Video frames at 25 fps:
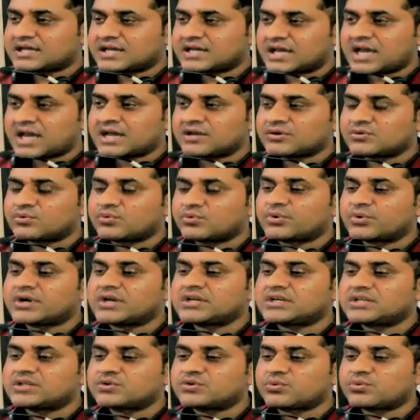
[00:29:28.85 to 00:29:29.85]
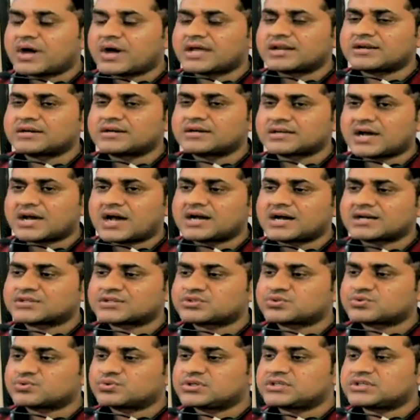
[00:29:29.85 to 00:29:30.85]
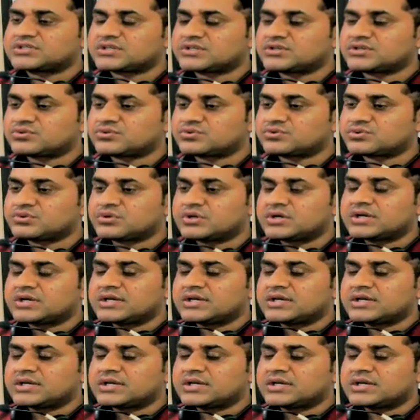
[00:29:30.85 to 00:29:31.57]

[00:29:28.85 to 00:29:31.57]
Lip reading: and when you are not asked to listen to